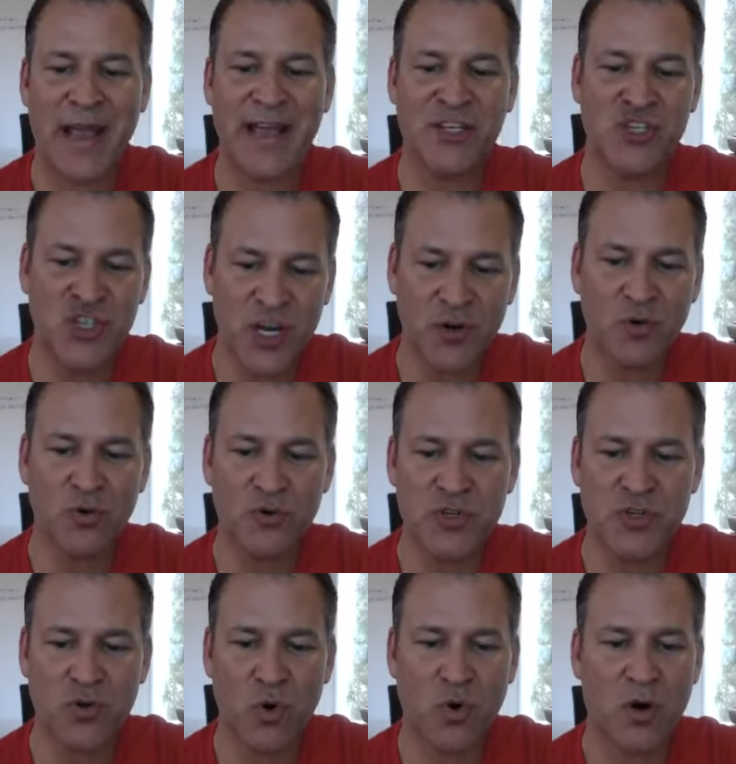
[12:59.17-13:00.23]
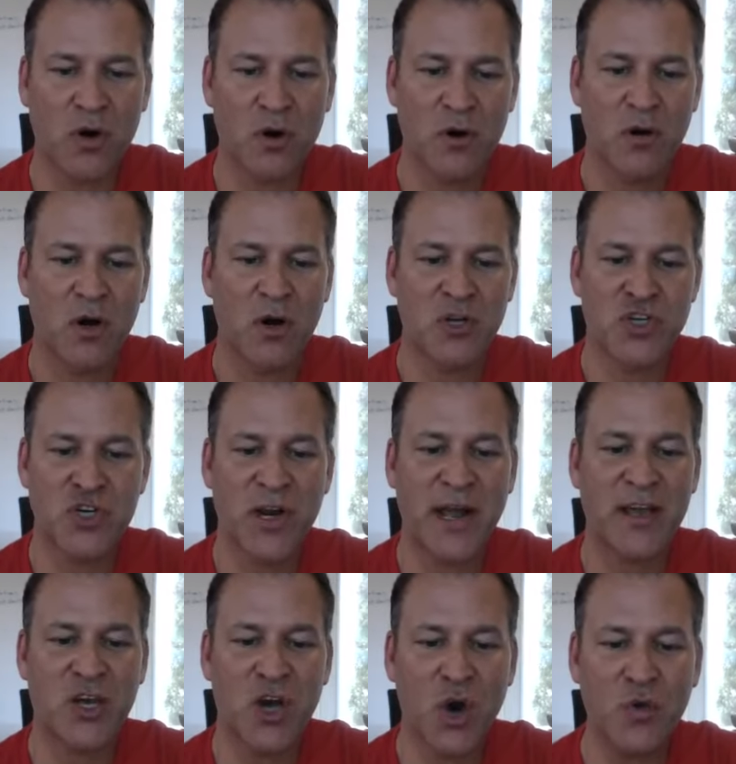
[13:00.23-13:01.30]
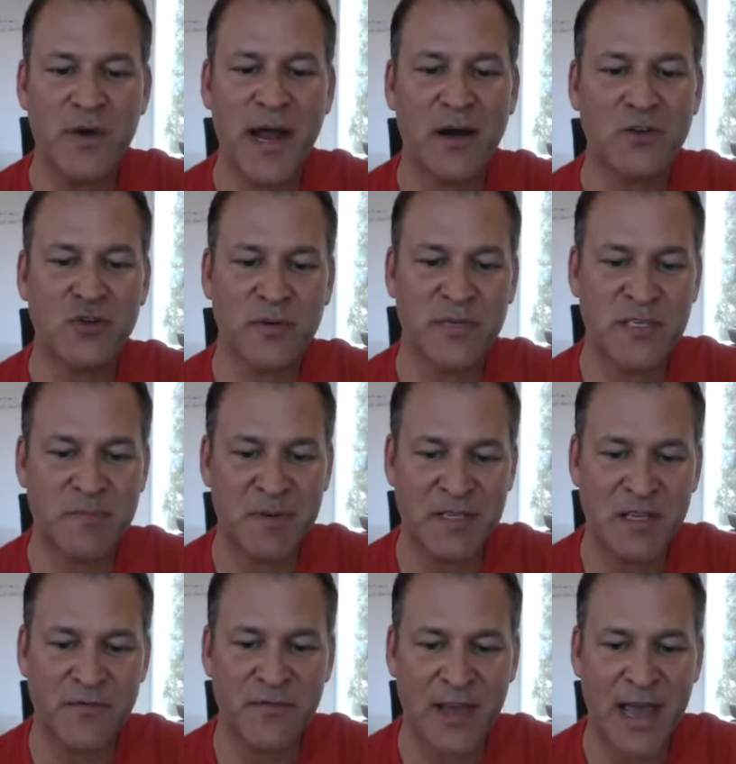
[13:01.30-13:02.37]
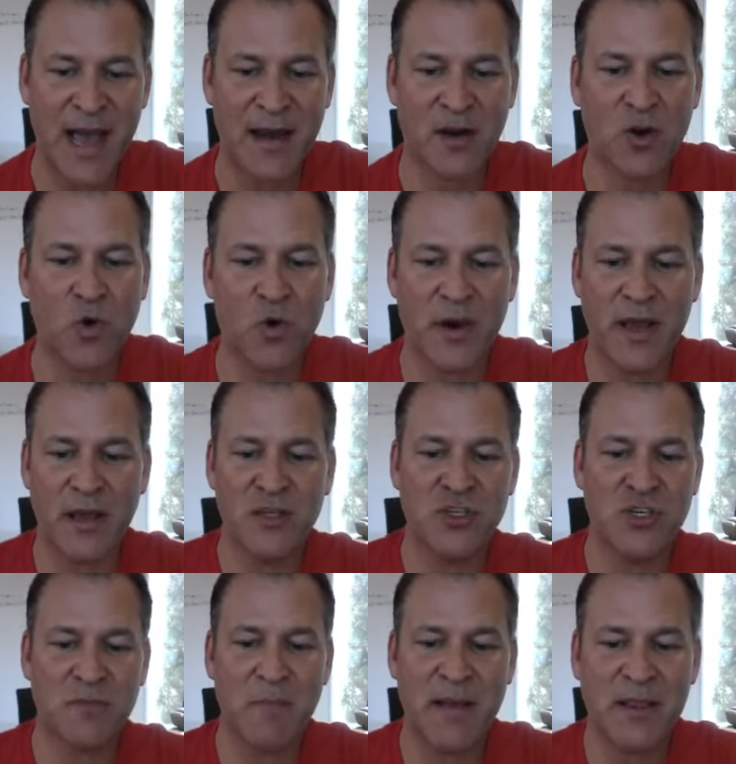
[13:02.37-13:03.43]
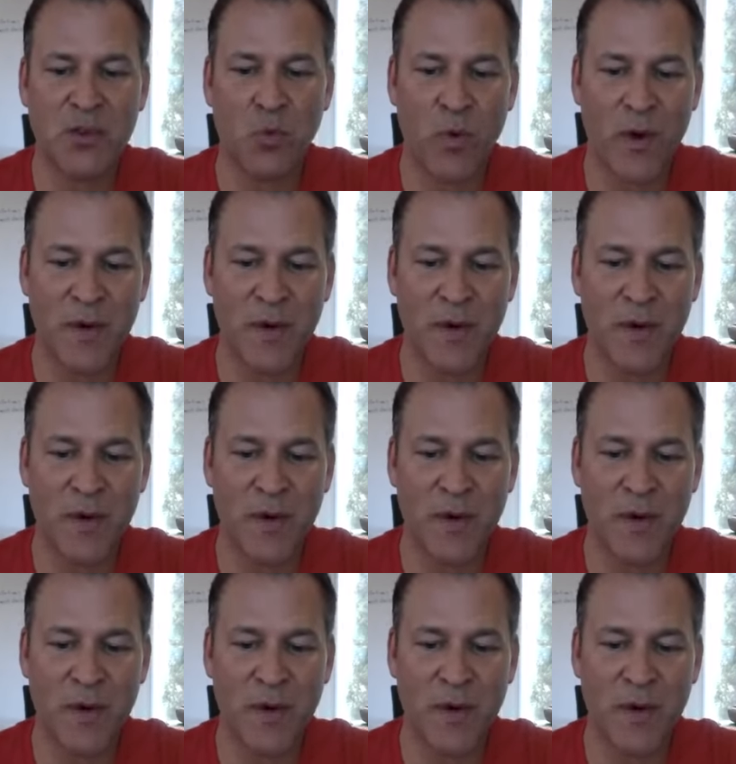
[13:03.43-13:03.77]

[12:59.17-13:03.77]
a general store, or should I go down to a specific category and just make the